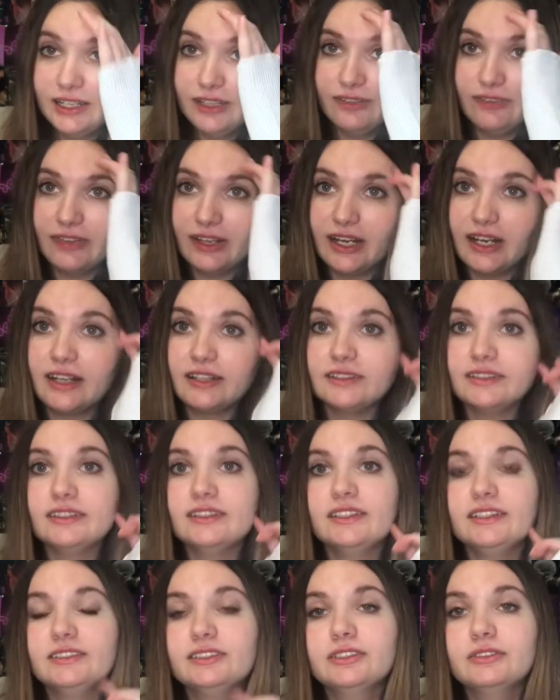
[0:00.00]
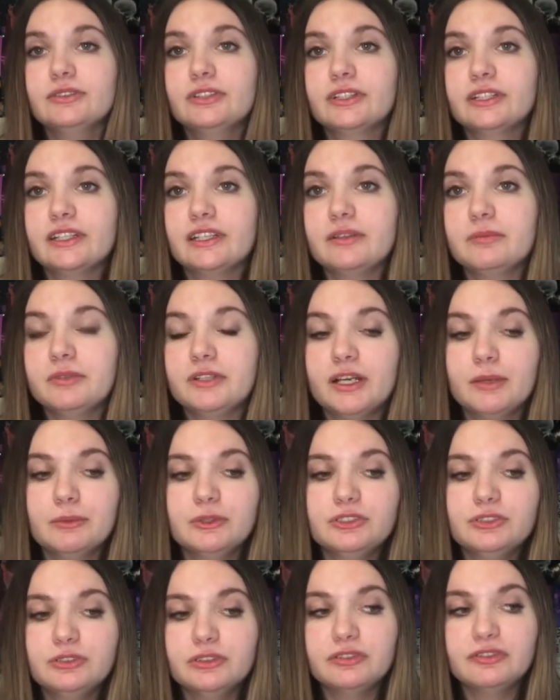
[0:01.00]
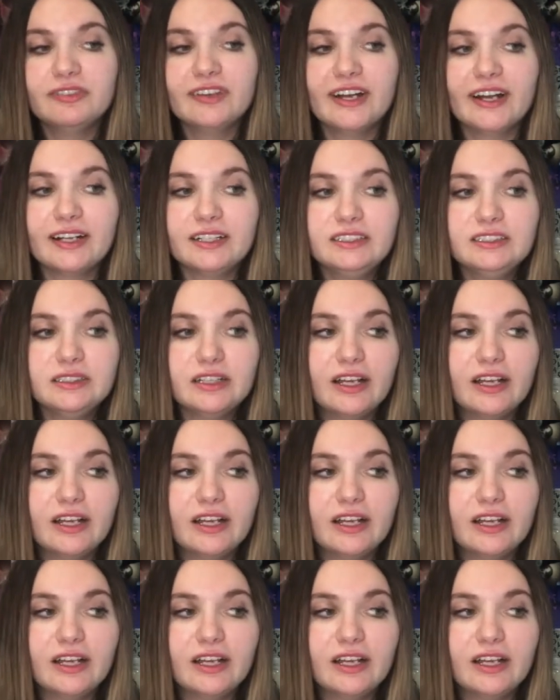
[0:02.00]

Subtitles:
that need to really come into effect.